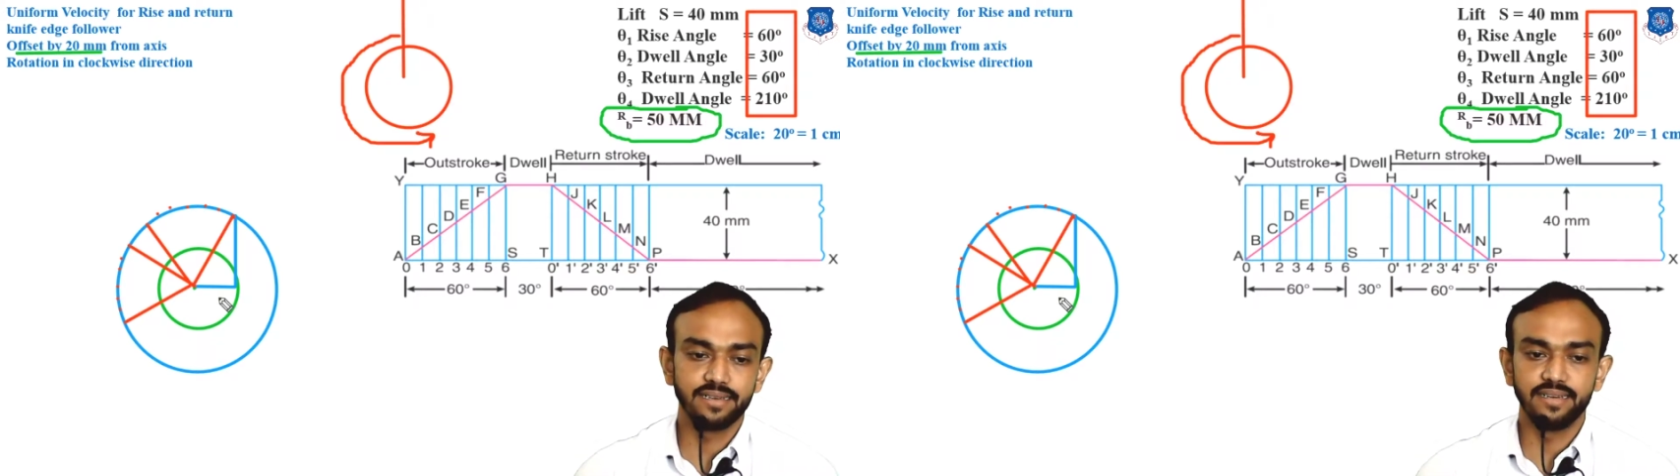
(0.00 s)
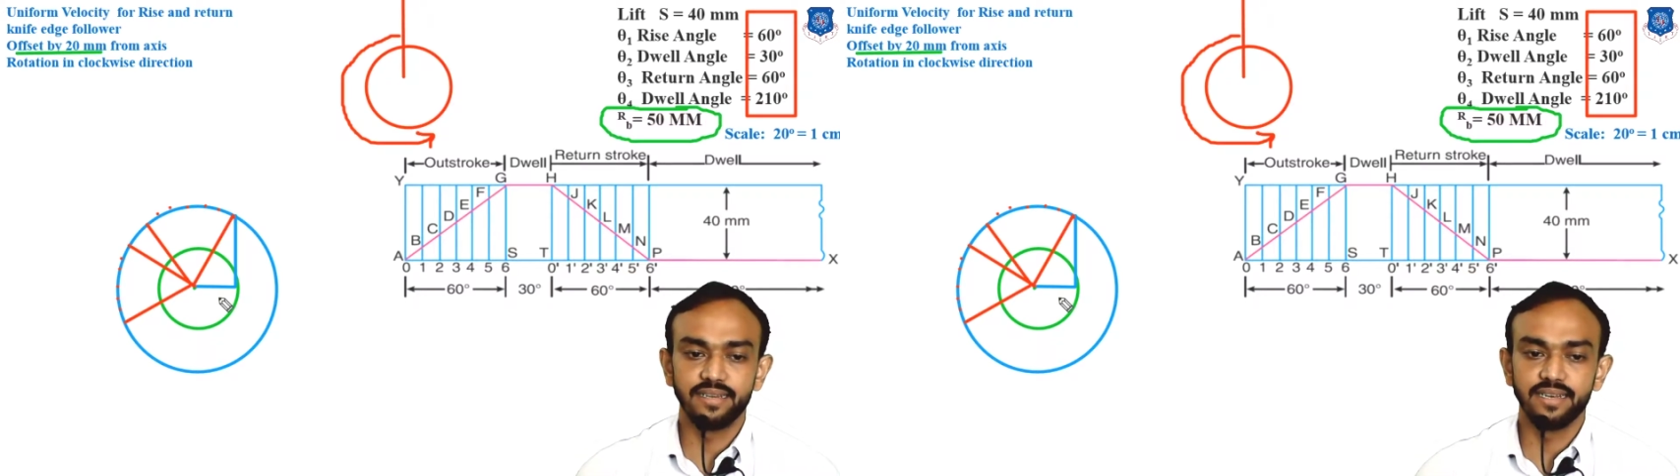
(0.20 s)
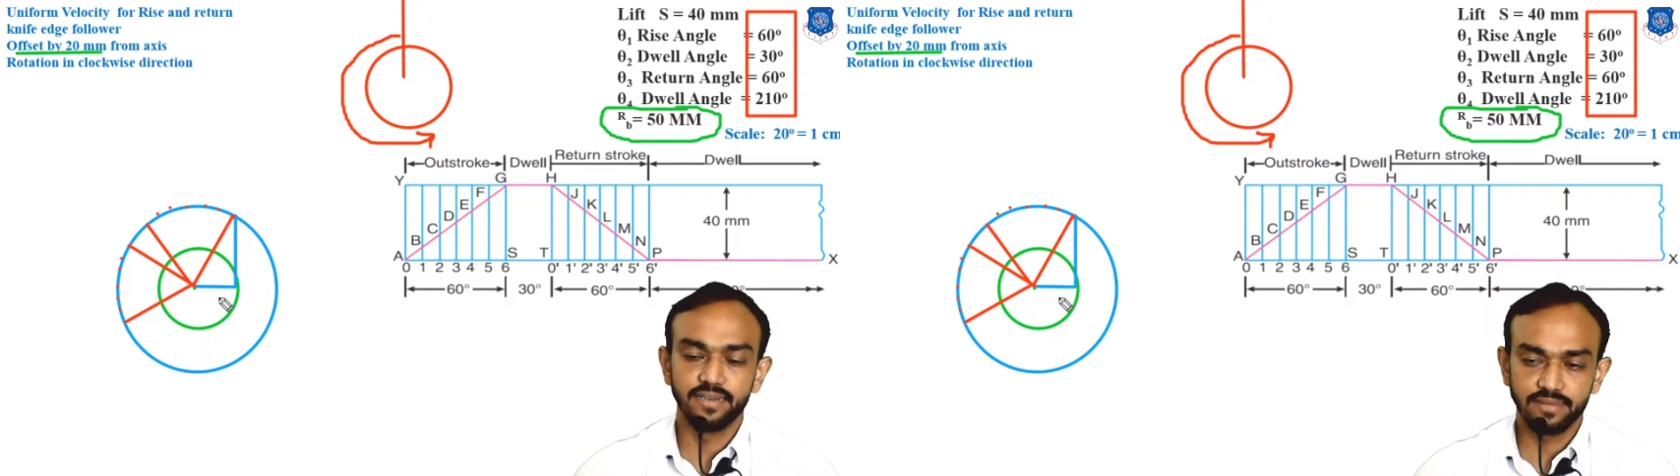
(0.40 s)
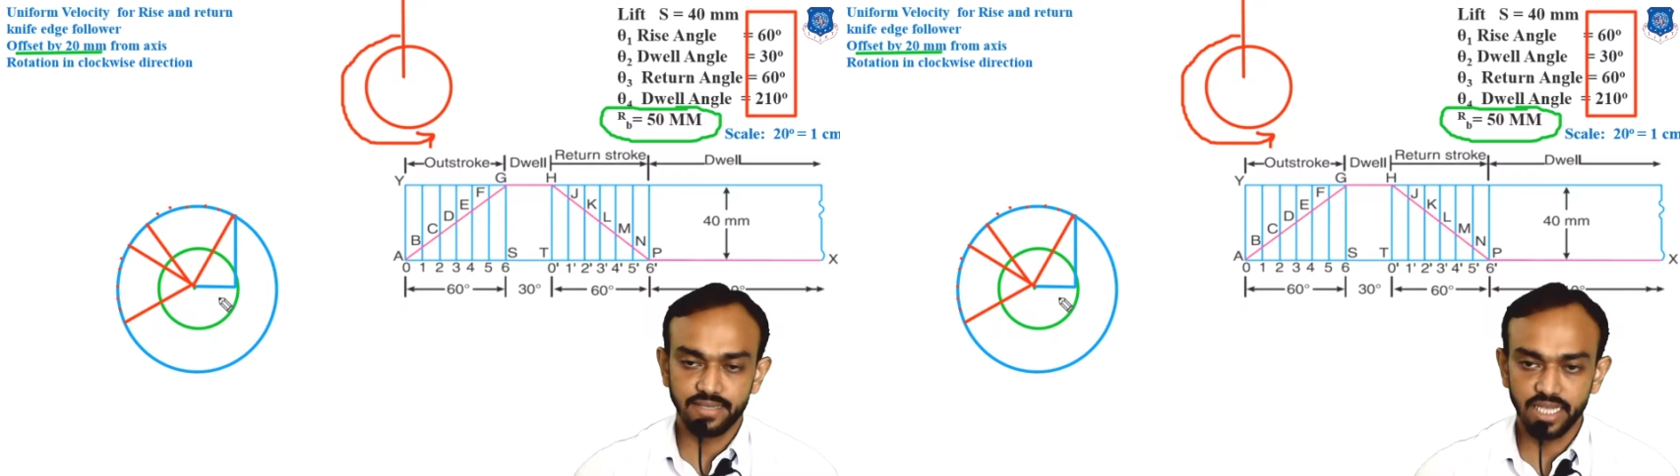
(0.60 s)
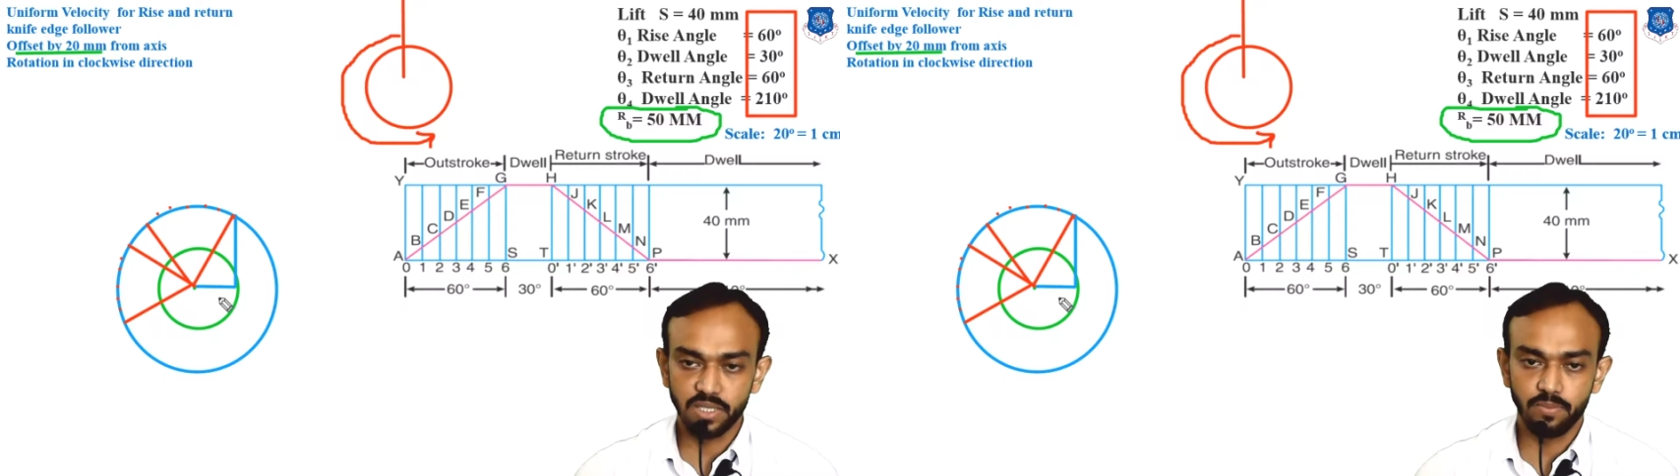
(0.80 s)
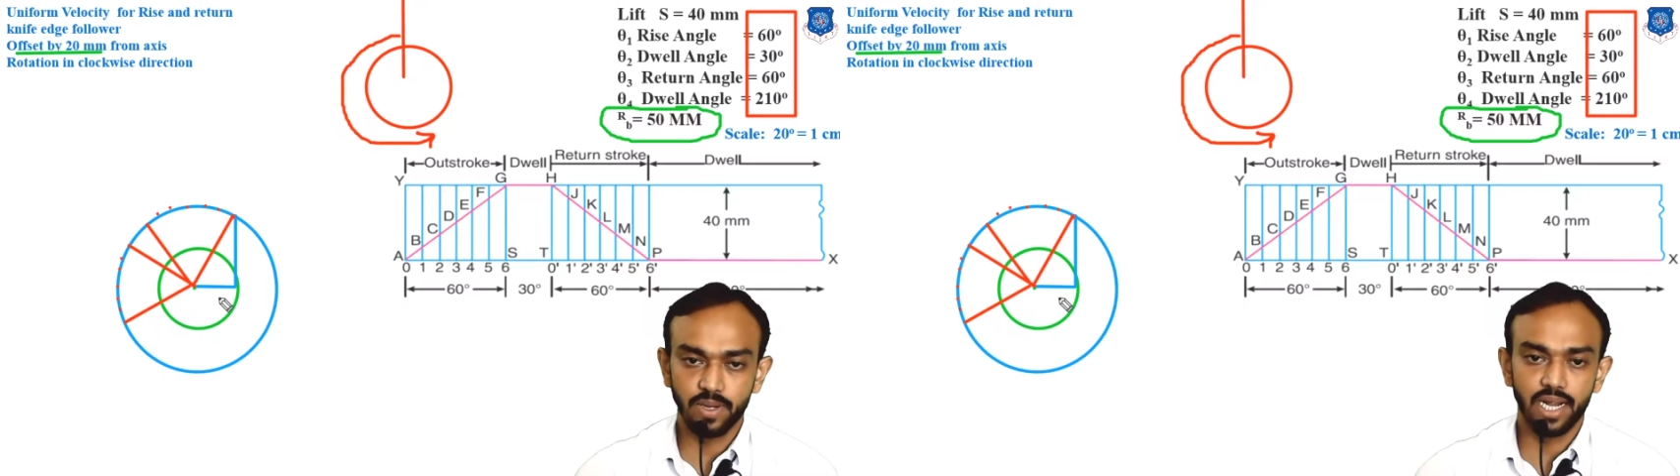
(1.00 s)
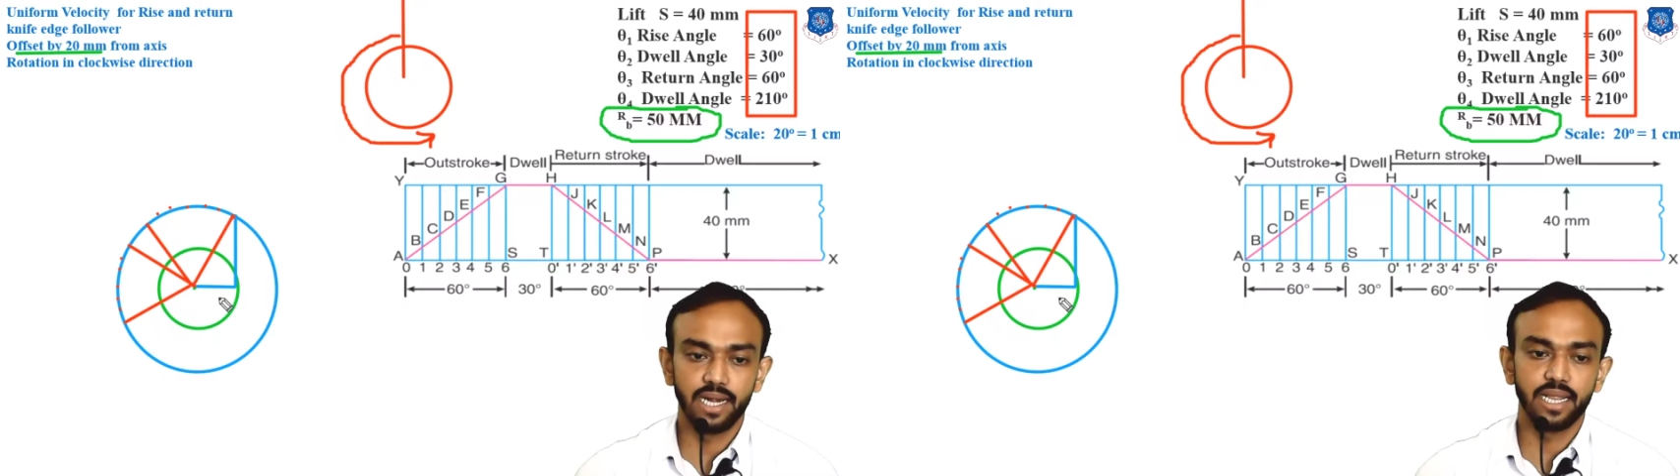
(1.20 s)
return in a 6 part,